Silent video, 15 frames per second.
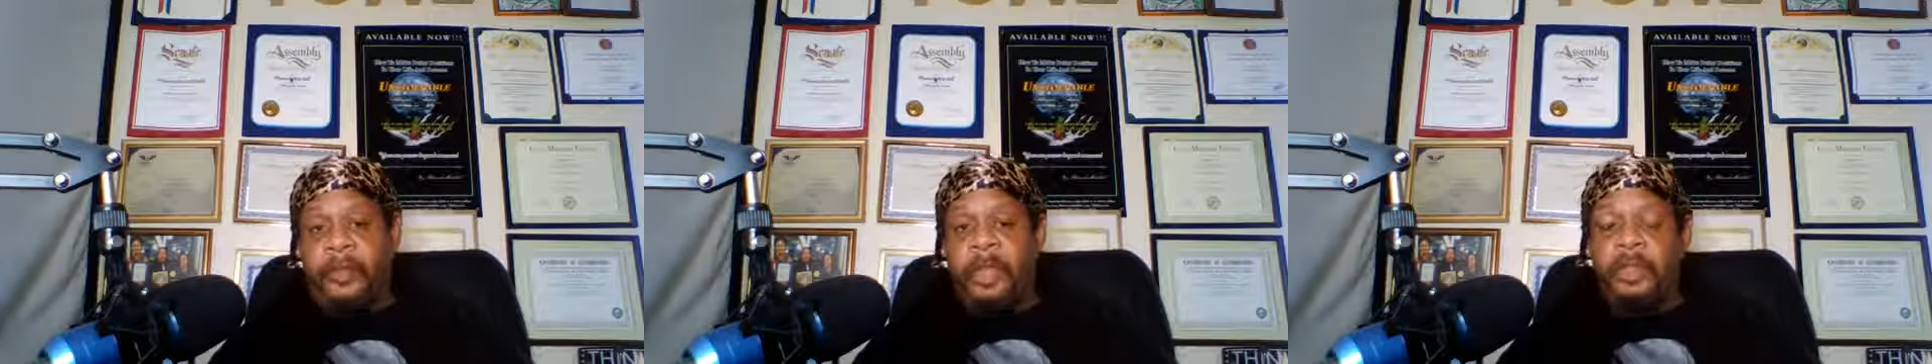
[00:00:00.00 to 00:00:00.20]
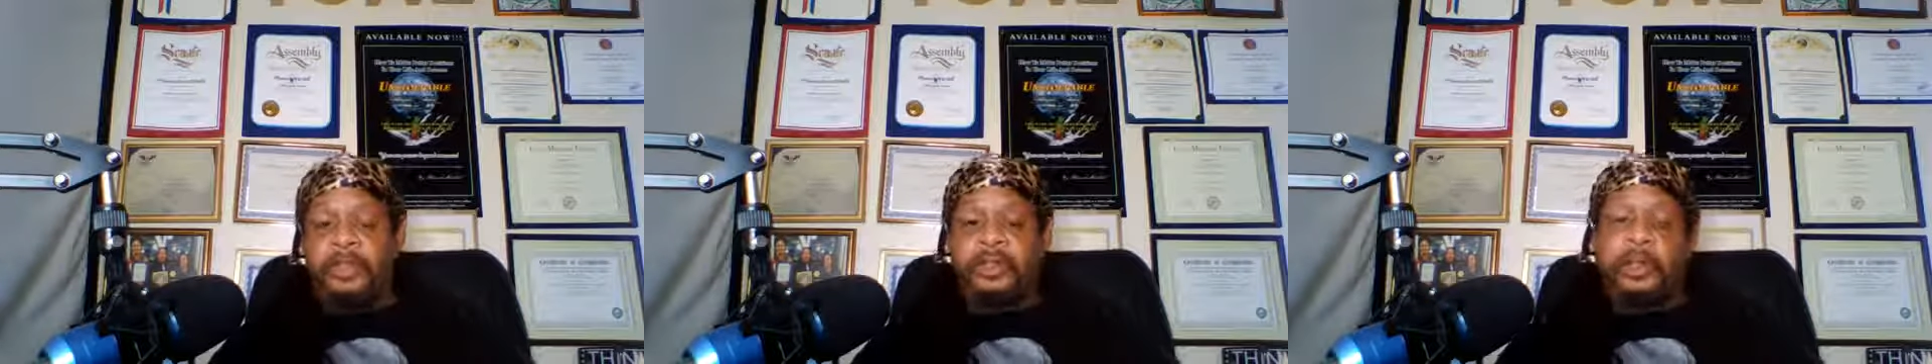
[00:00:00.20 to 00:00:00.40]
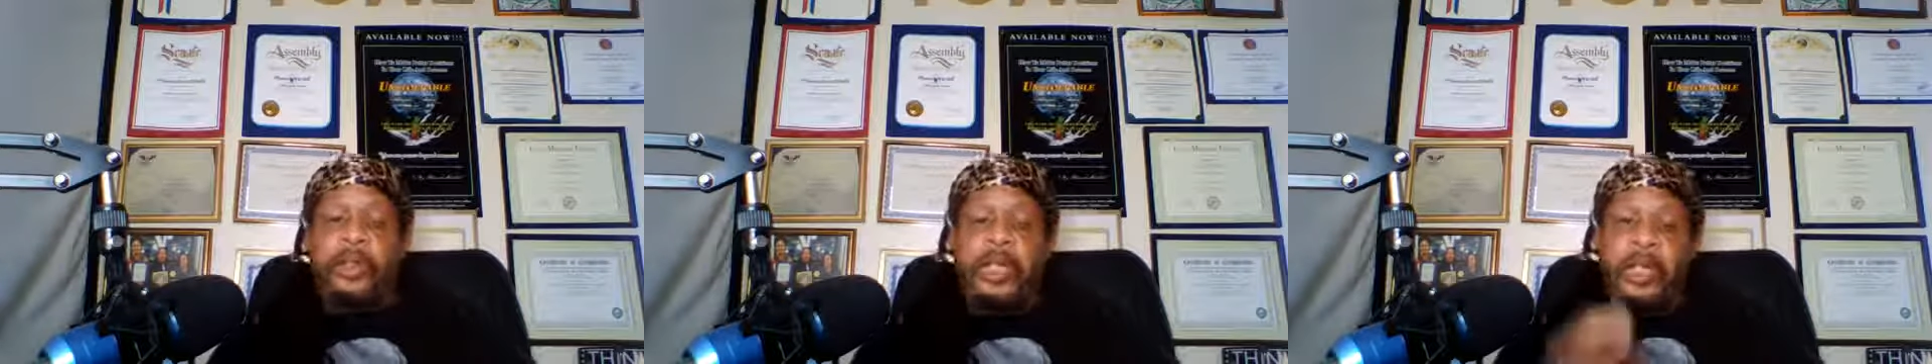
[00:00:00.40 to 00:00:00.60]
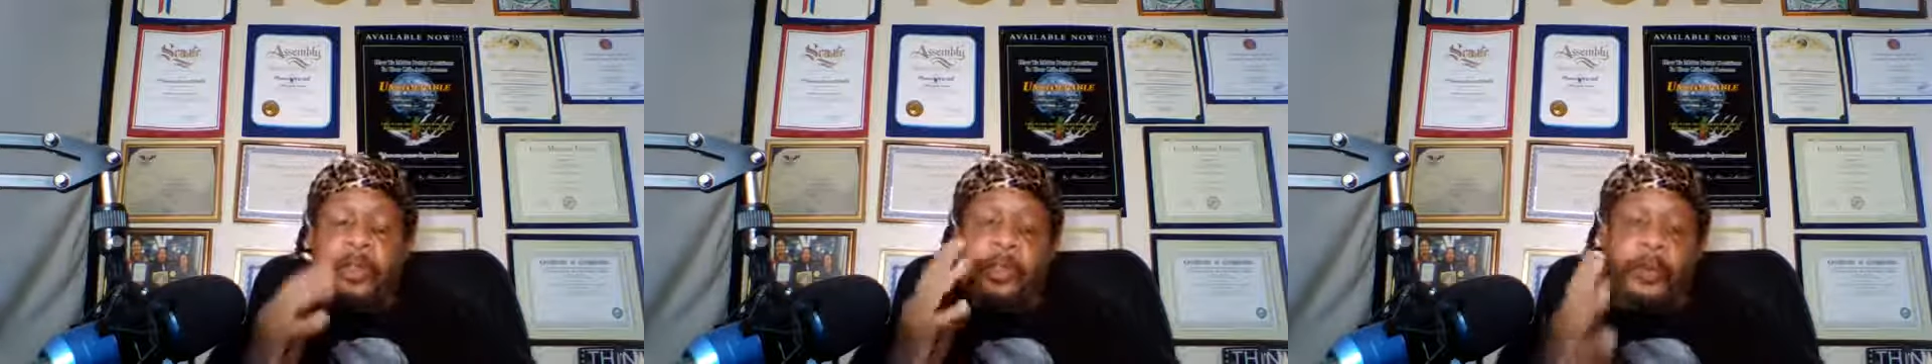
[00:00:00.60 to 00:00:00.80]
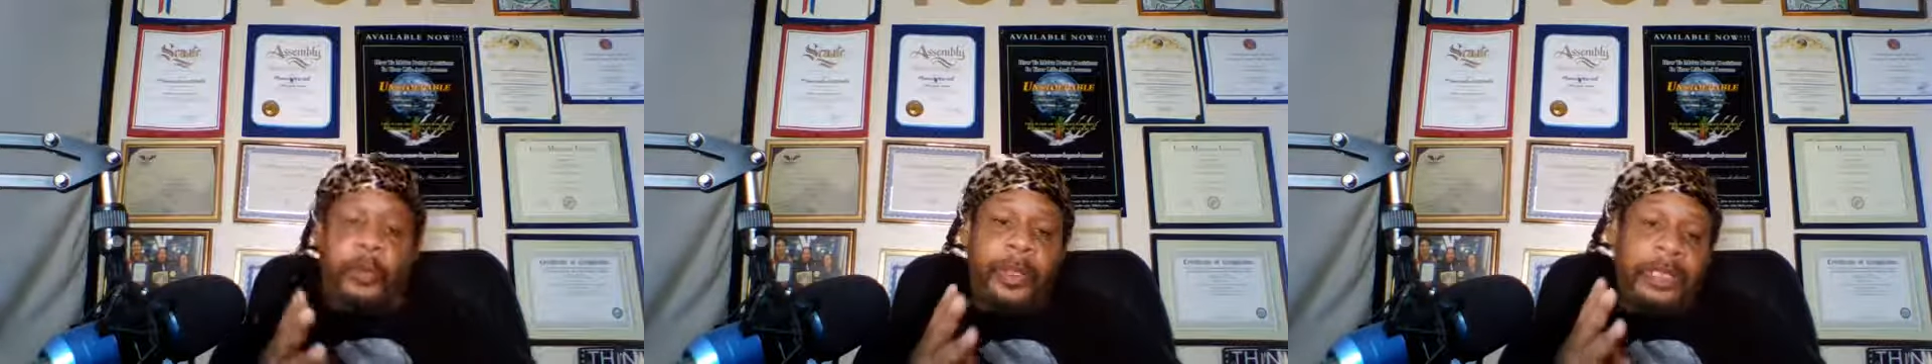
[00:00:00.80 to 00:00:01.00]
So there are
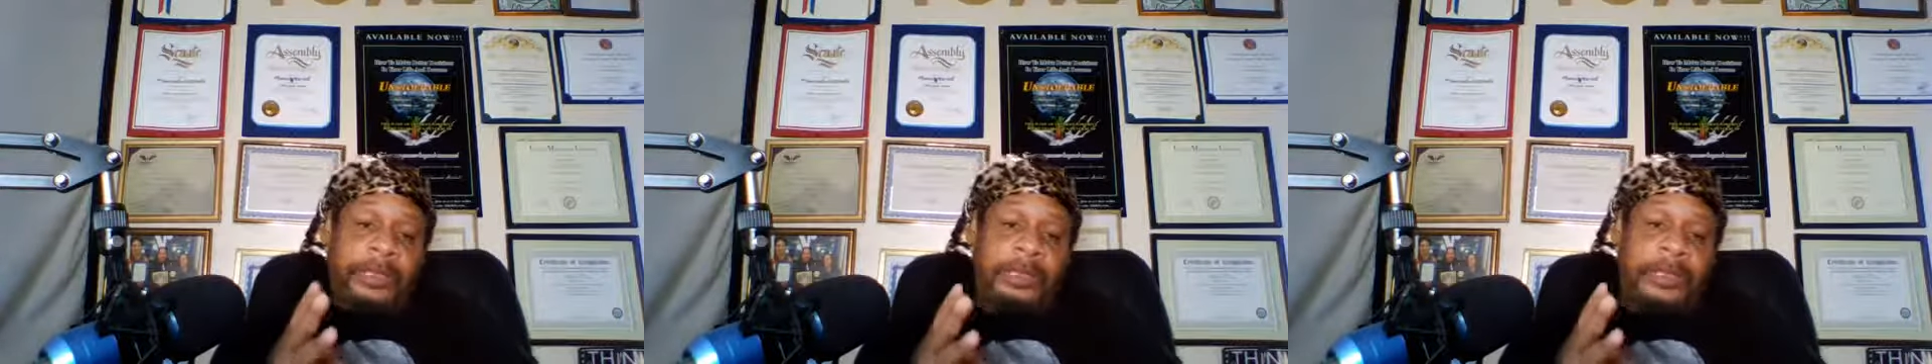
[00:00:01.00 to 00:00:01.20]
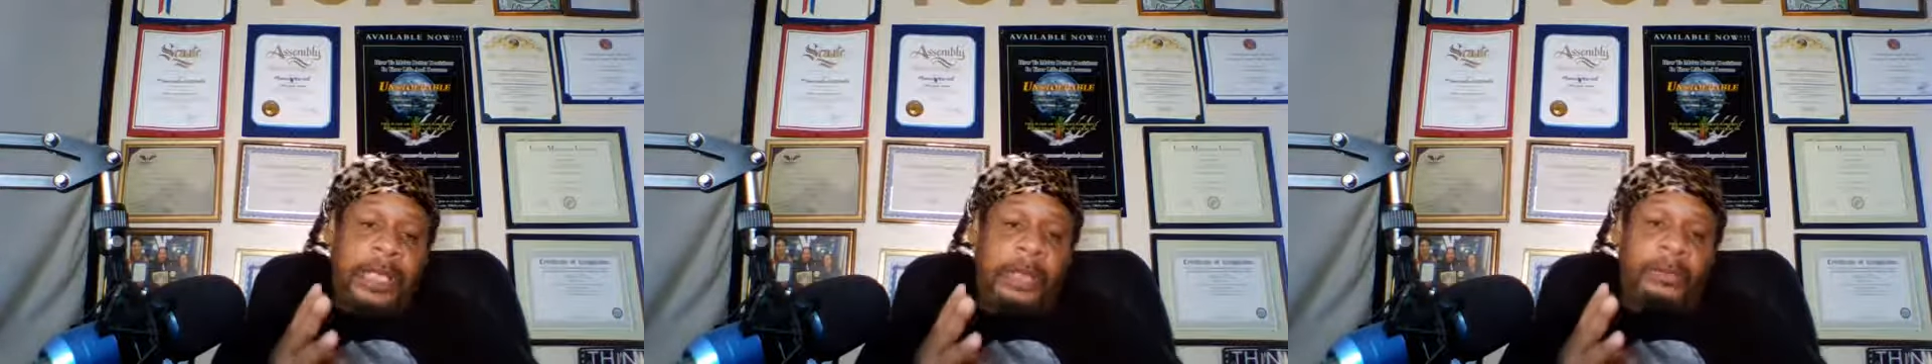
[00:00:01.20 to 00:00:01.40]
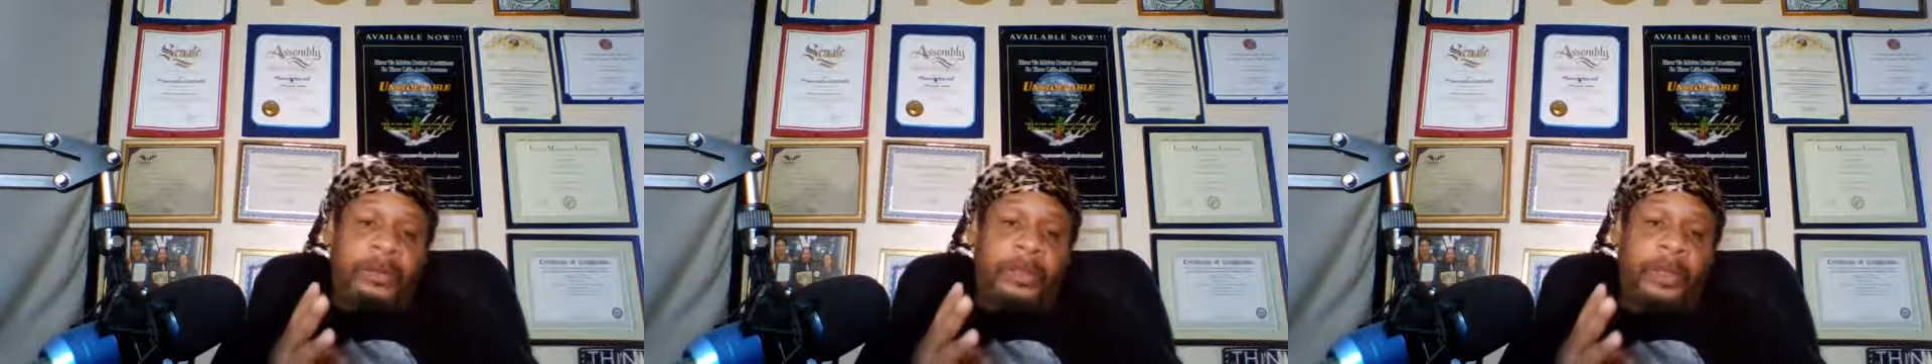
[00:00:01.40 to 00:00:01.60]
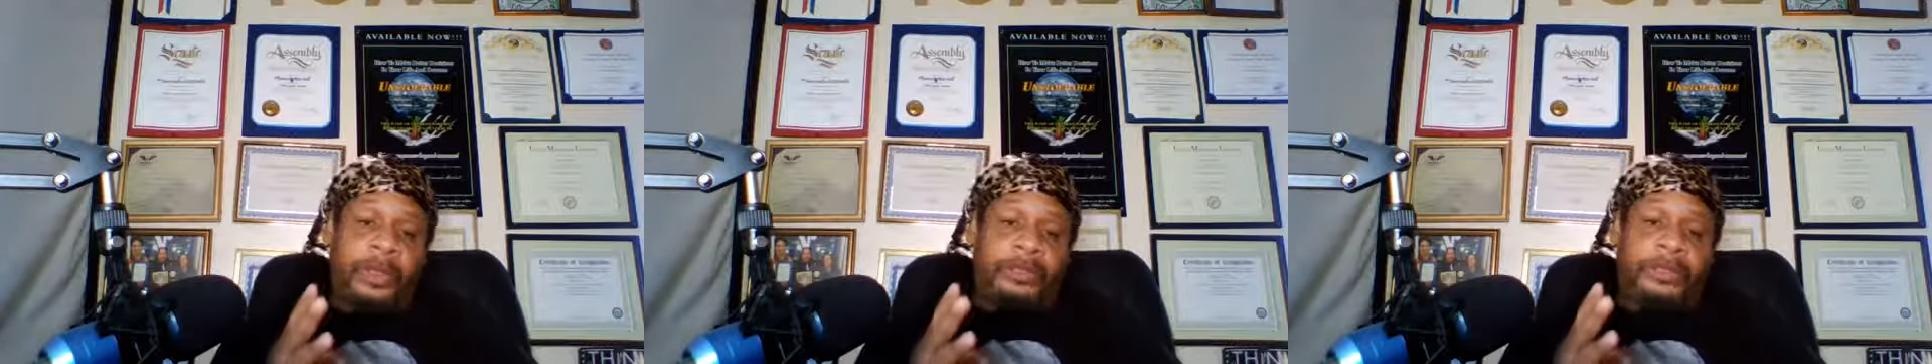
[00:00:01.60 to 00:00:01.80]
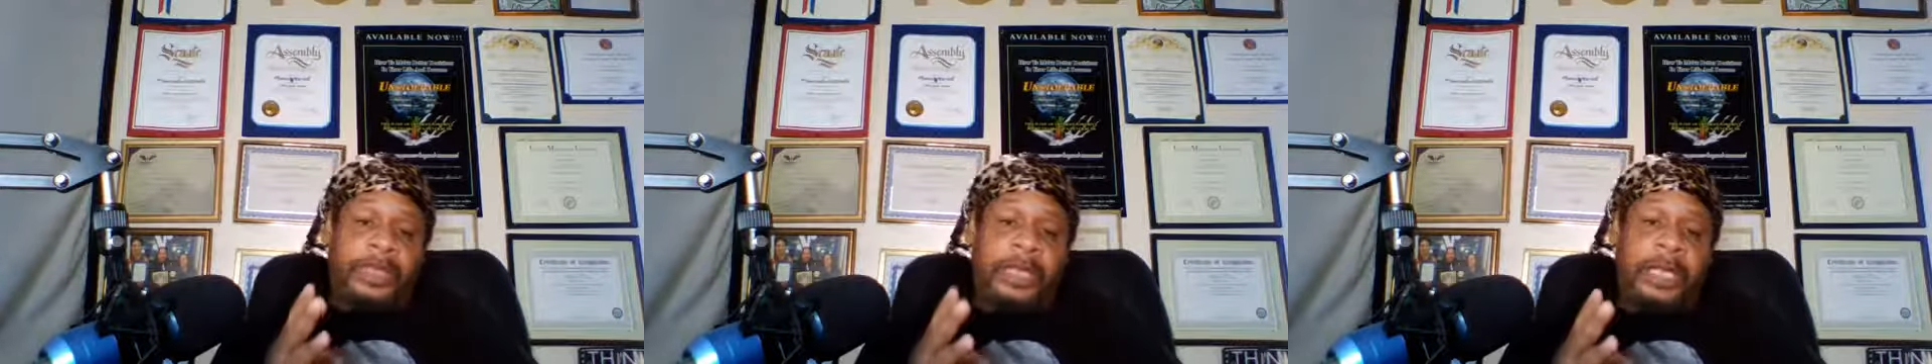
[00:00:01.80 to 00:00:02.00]
three steps
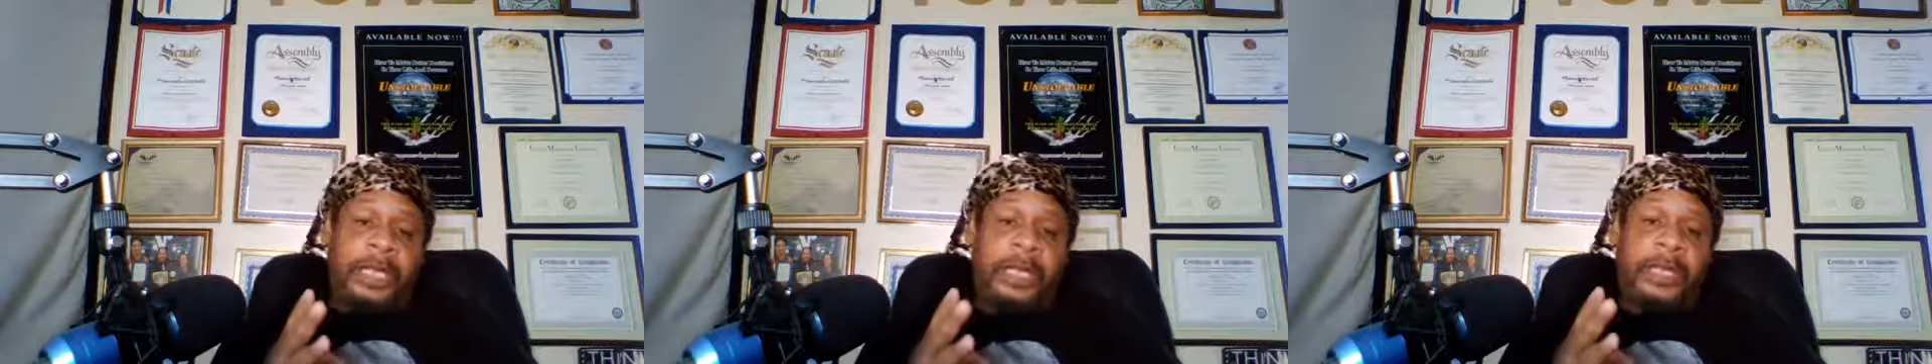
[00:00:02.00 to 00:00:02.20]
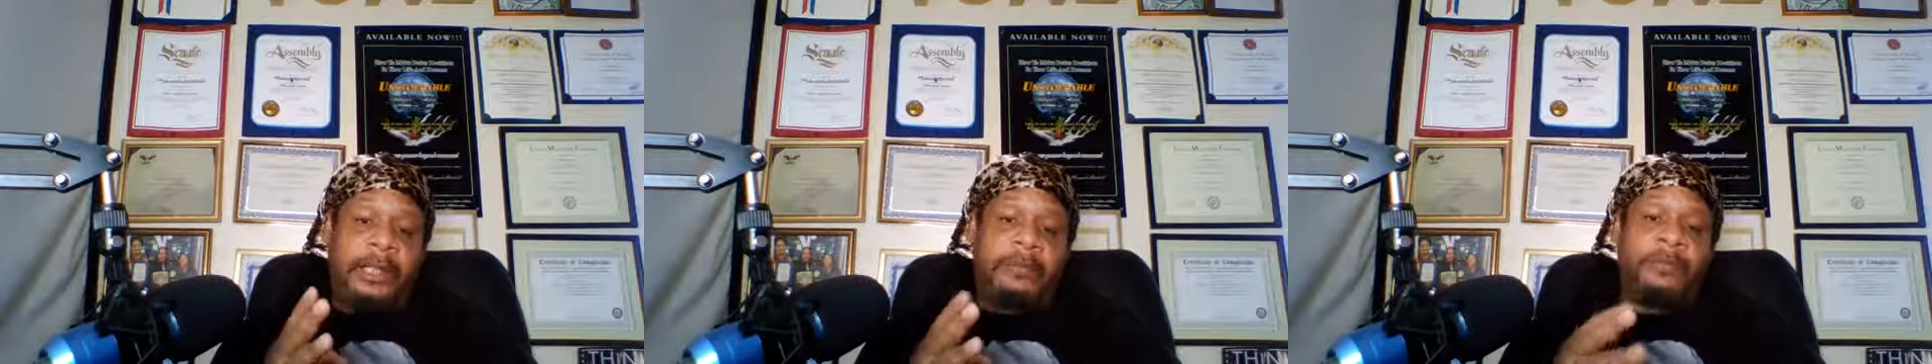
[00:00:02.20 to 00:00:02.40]
once again.